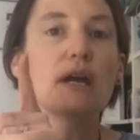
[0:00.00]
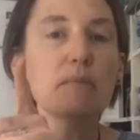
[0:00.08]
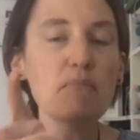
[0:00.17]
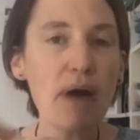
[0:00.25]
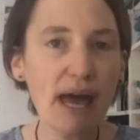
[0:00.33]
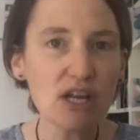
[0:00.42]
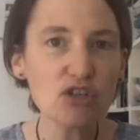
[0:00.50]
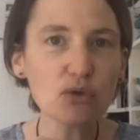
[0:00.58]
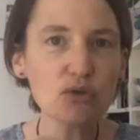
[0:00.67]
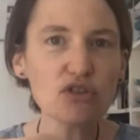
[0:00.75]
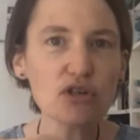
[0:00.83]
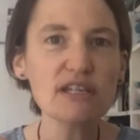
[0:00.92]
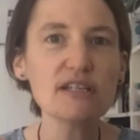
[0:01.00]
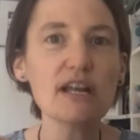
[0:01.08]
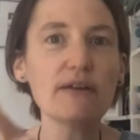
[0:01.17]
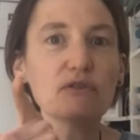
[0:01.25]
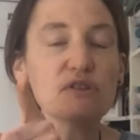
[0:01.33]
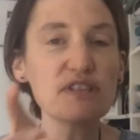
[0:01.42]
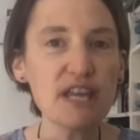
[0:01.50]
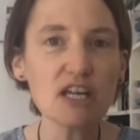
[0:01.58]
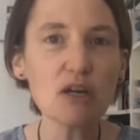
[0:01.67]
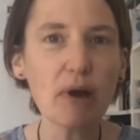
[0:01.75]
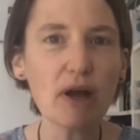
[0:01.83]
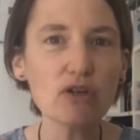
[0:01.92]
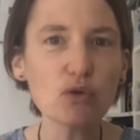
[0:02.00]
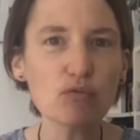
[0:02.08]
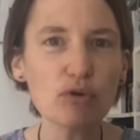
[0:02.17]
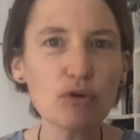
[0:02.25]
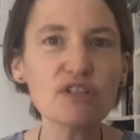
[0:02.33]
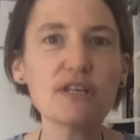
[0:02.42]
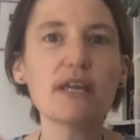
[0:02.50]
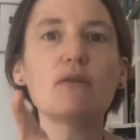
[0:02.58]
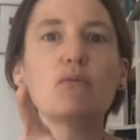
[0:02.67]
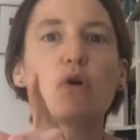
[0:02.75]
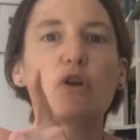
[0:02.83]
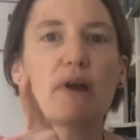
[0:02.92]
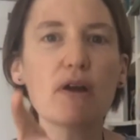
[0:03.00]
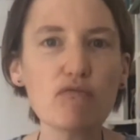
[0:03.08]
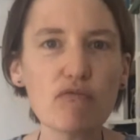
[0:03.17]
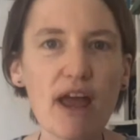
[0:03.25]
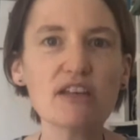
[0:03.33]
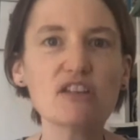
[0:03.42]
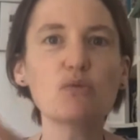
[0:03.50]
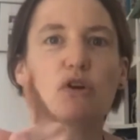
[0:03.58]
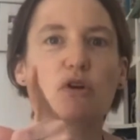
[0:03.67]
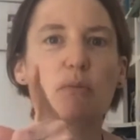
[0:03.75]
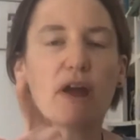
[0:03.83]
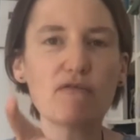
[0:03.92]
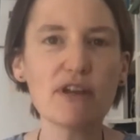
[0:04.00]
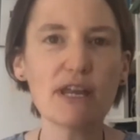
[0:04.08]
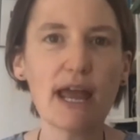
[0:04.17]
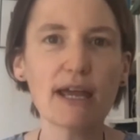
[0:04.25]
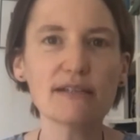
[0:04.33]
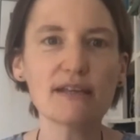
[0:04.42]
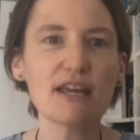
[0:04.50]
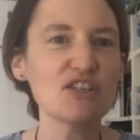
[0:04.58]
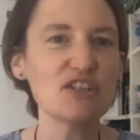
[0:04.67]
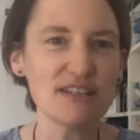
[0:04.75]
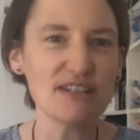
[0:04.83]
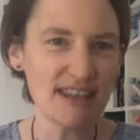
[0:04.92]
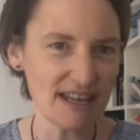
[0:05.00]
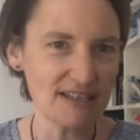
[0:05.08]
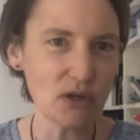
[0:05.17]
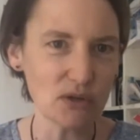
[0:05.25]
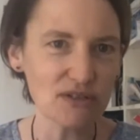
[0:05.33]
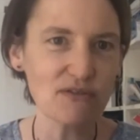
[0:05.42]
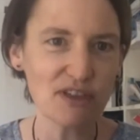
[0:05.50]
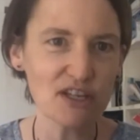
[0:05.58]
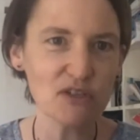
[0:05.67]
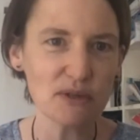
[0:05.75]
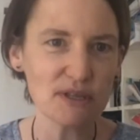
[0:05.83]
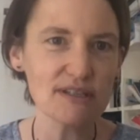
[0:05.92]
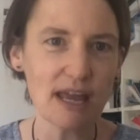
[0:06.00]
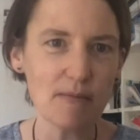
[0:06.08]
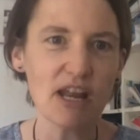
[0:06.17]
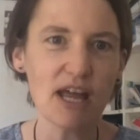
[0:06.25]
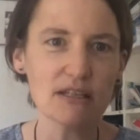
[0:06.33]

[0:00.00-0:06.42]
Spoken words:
manage your stress levels. Think about your routine. What about rest? What about relaxation? See, there's lots of things with the same letter.